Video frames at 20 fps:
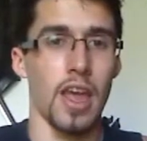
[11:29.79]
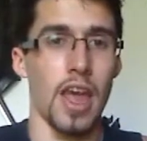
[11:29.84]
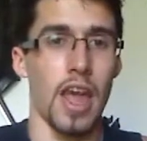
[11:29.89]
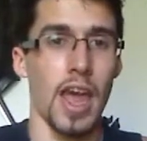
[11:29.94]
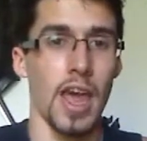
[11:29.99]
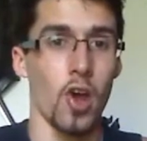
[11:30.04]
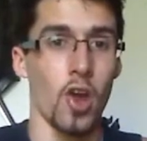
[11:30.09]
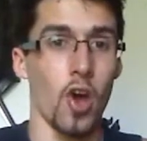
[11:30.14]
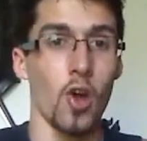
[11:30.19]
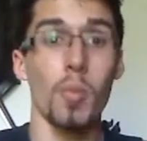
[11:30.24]

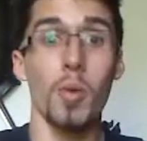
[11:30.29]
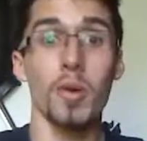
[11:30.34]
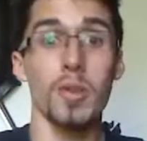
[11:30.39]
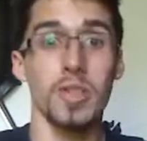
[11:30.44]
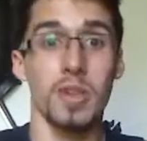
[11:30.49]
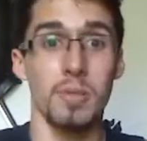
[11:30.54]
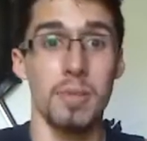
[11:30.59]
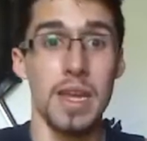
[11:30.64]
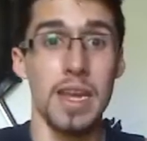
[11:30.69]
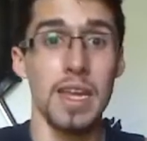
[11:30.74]
And almost
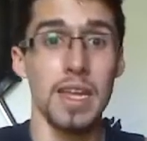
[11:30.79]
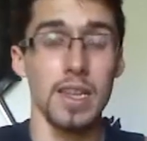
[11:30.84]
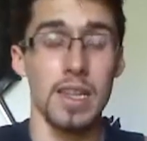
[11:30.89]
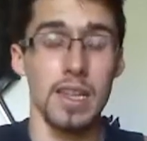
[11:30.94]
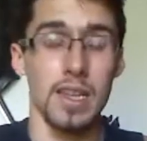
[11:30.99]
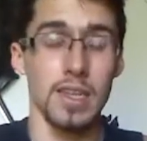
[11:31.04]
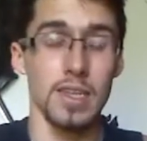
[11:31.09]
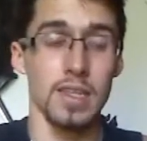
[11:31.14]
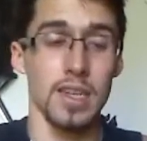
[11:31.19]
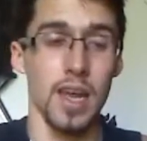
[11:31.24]
immediately
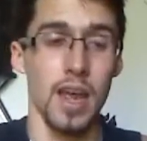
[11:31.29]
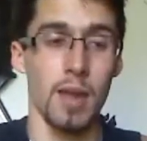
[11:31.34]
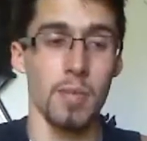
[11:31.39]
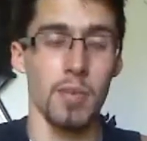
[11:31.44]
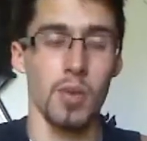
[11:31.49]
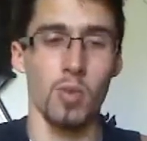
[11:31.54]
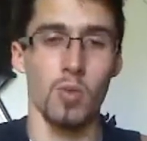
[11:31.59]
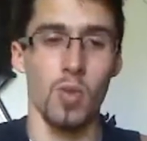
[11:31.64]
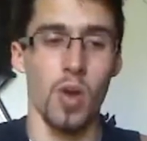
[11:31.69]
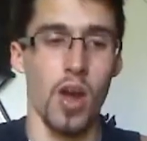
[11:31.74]
this time,
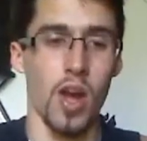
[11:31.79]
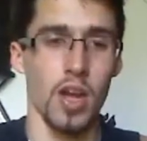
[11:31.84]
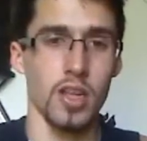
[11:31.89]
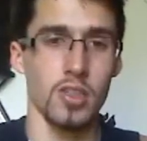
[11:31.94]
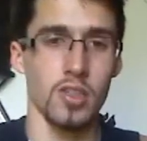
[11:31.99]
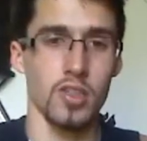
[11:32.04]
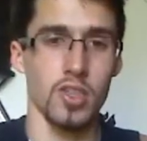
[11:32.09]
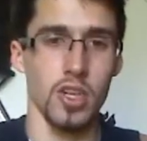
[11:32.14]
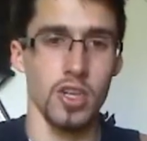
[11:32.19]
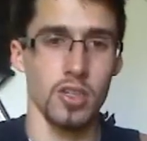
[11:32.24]
the
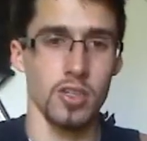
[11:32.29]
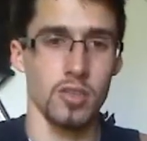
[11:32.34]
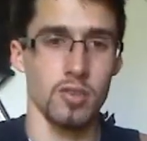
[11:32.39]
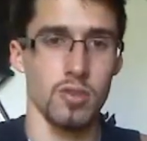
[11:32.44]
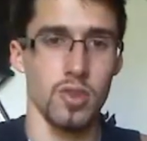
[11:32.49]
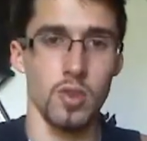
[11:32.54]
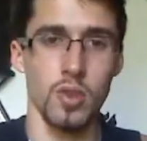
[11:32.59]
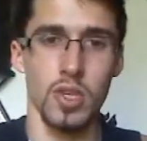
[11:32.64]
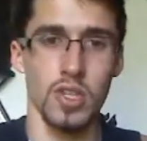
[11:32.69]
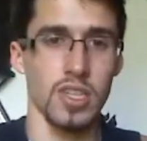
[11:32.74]
rods just
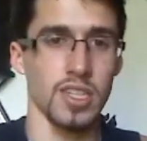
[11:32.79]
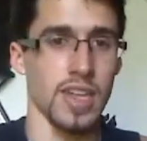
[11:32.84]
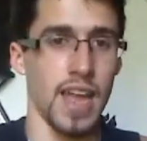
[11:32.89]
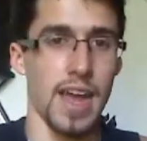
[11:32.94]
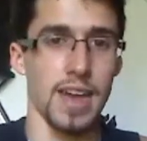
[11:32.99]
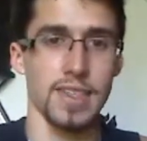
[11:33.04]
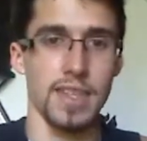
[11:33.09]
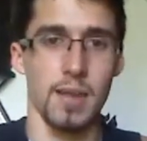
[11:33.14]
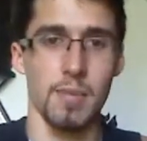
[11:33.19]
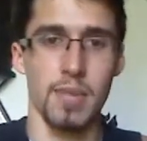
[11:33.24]
do the
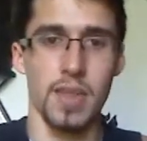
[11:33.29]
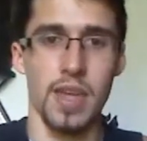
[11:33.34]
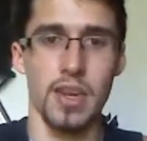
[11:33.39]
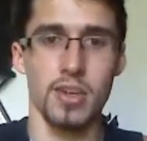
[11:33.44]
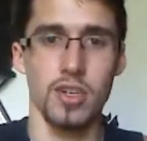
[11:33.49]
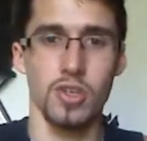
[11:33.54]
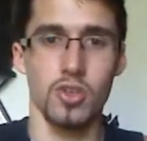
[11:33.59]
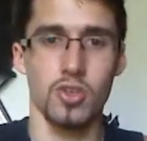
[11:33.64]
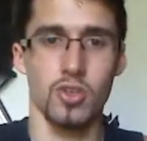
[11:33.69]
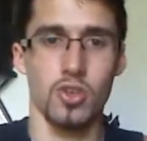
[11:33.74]
exact same thing.
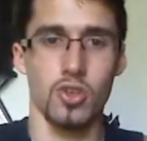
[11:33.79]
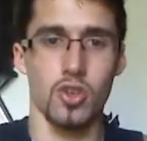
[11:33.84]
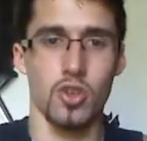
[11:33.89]
Just